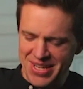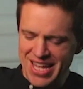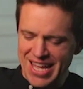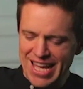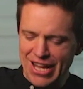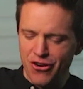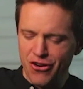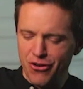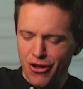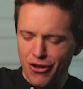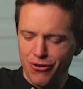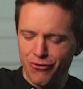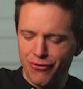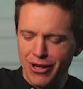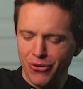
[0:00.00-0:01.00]
And
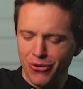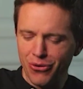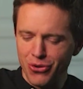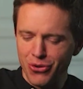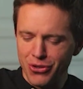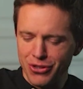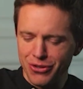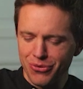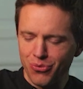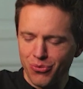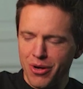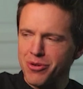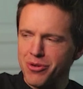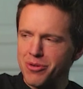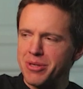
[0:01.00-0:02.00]
on a final note,
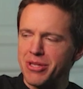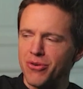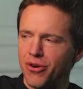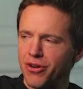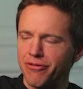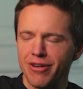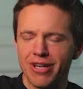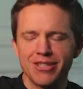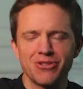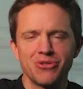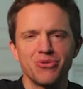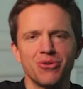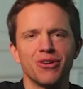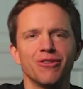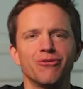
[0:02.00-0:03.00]
what would be your advice
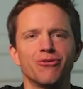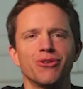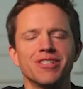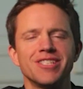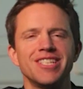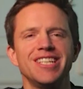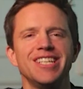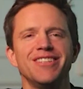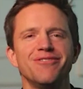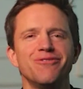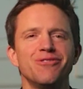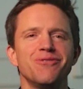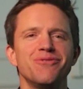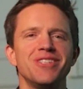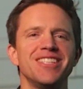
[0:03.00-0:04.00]
to a 14,
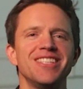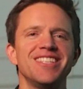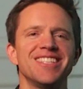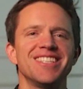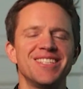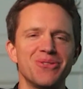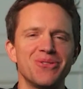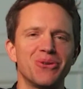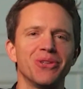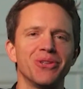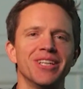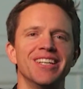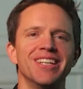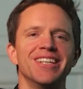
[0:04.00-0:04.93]
15, 16-year-old